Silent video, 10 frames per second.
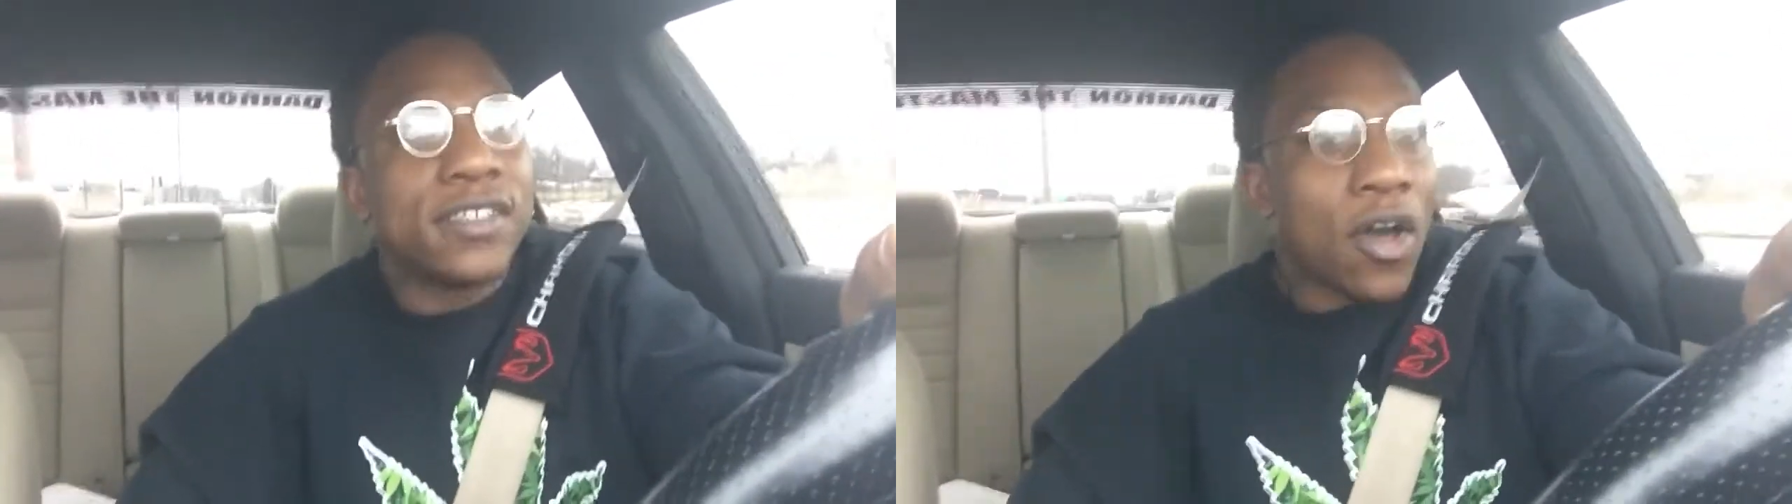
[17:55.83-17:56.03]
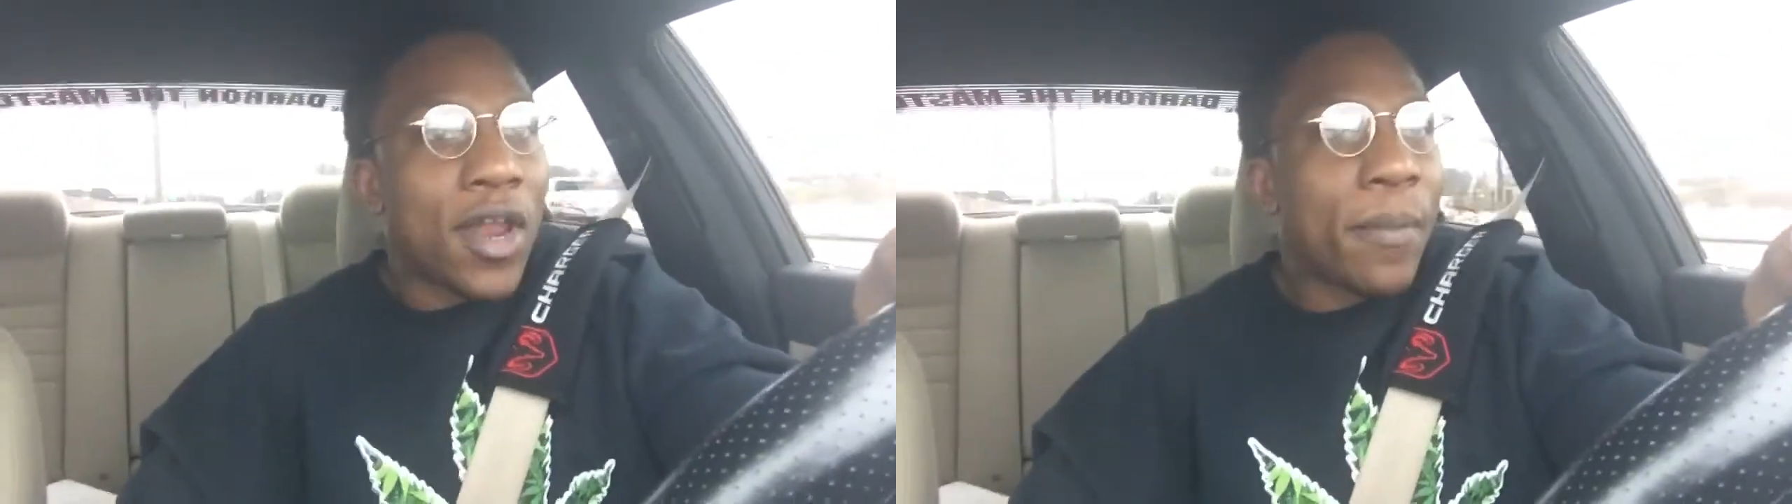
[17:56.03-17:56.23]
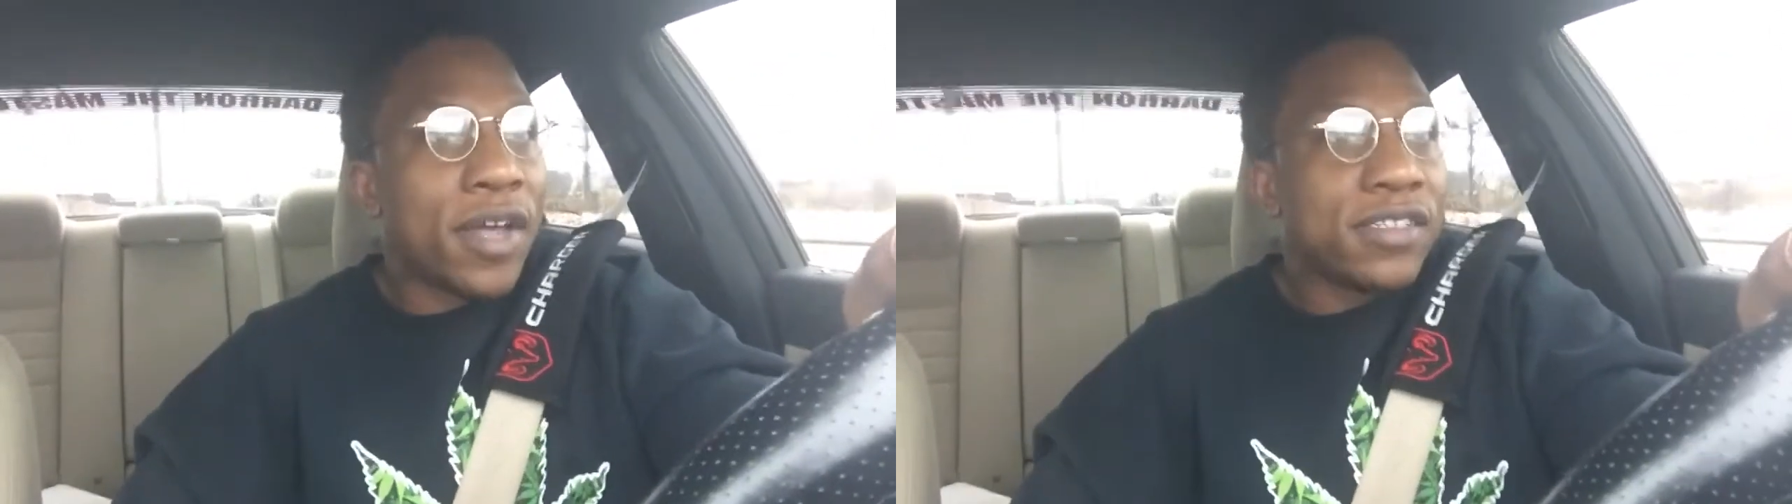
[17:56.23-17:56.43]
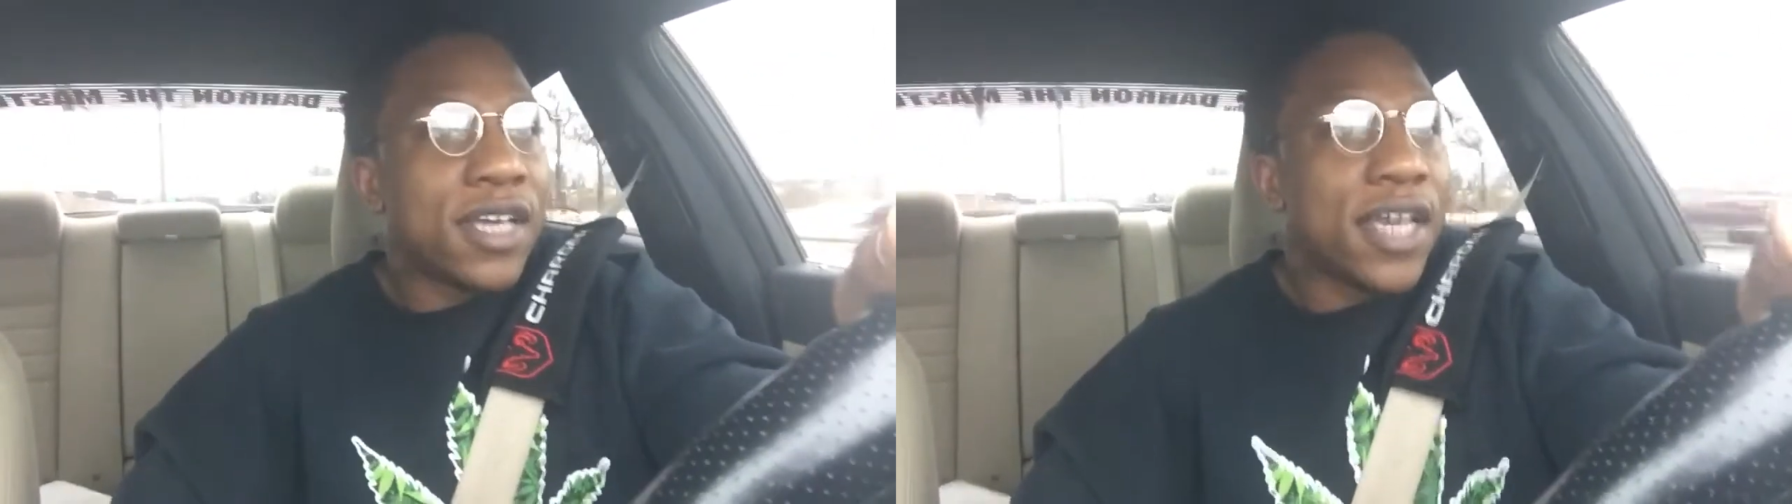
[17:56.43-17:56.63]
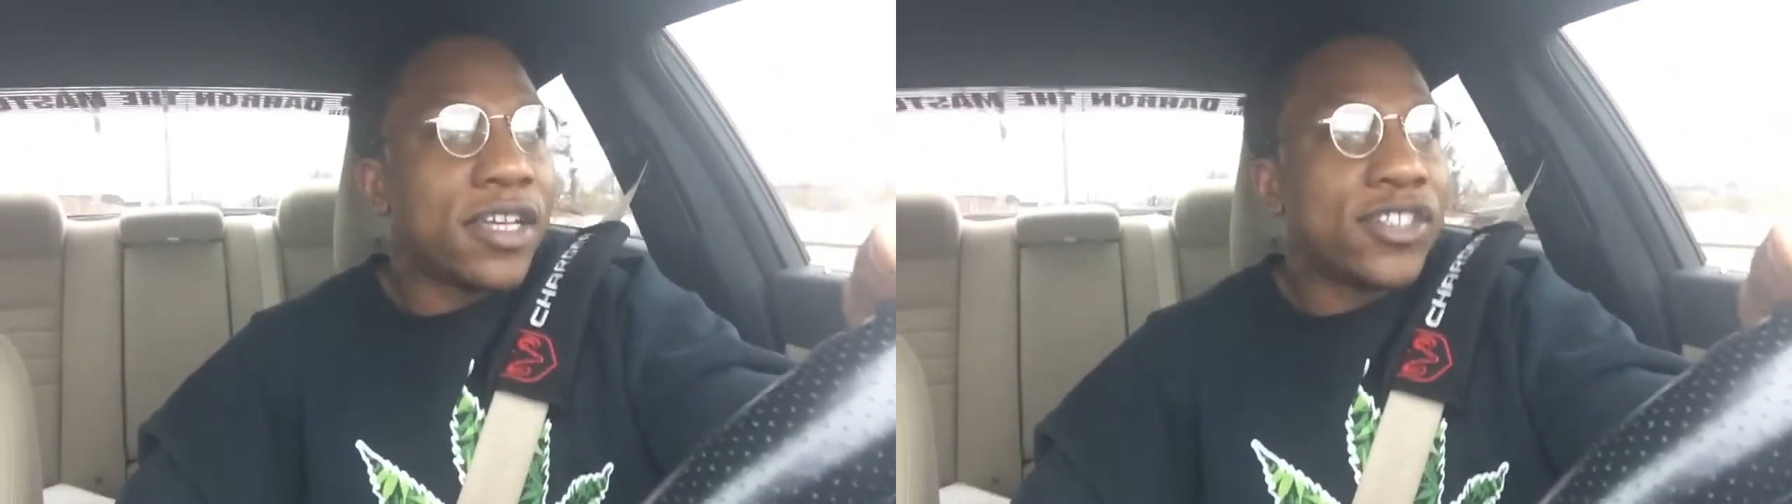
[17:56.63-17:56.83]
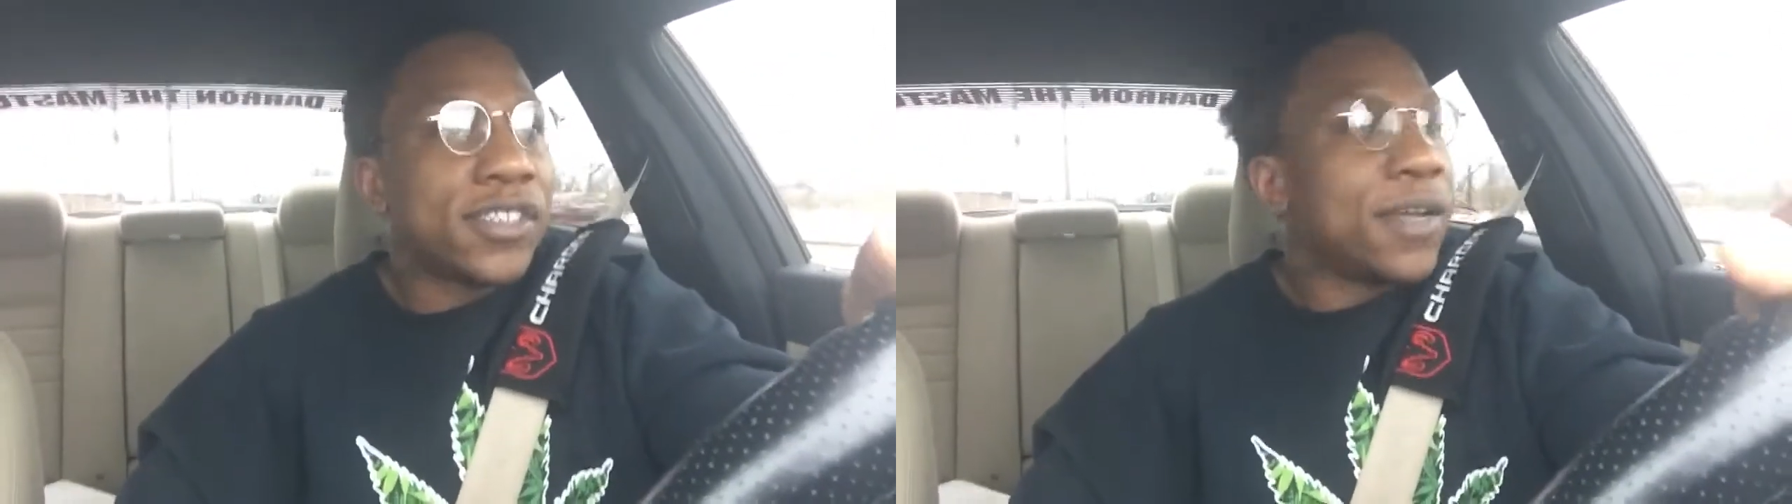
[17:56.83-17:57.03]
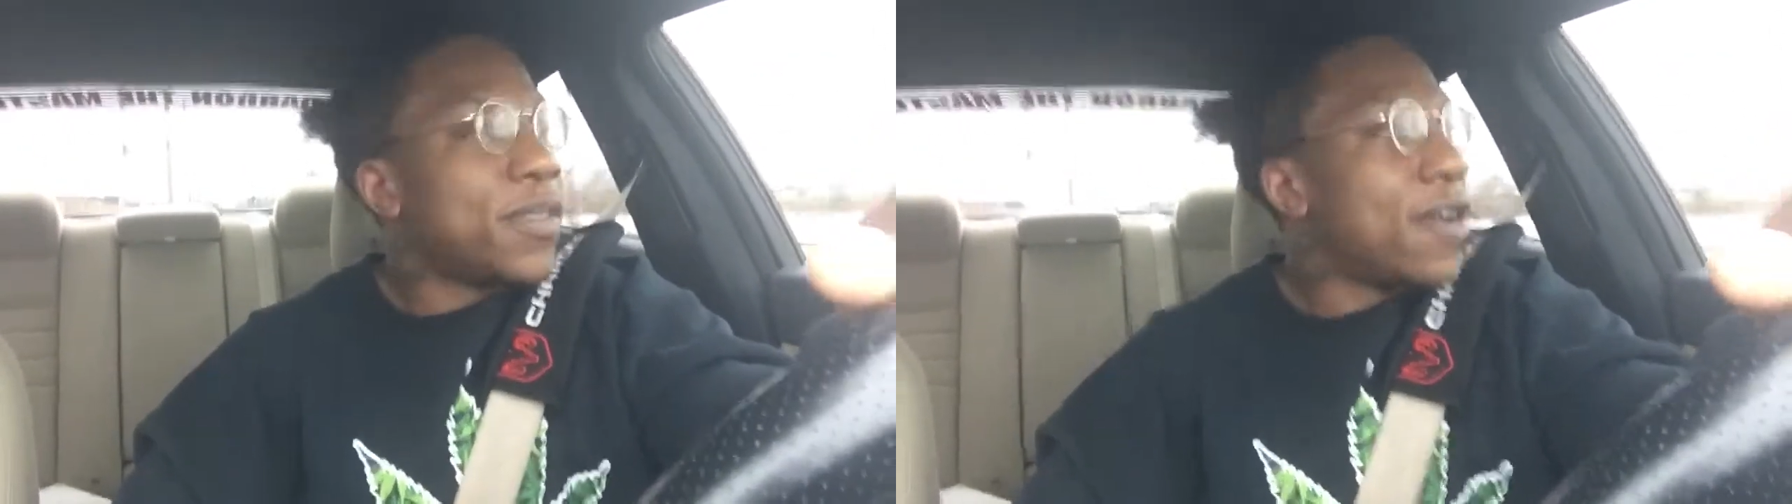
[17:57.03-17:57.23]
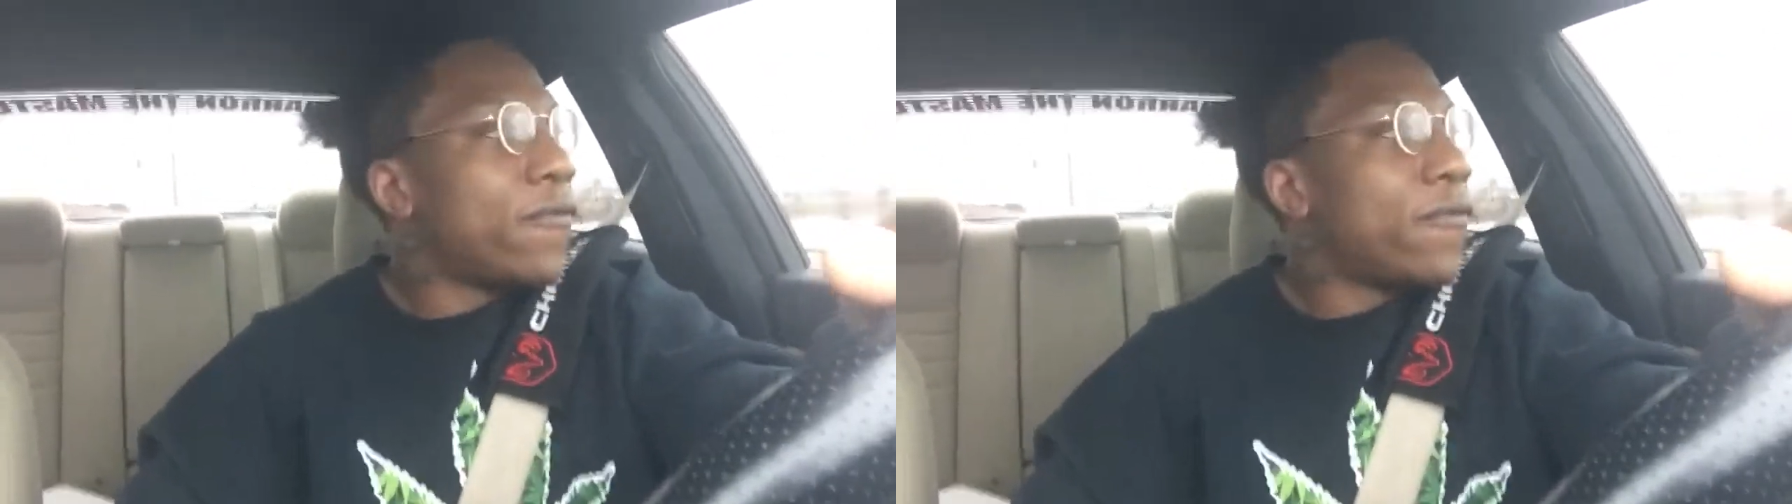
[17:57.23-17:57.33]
That Mustang can sit up there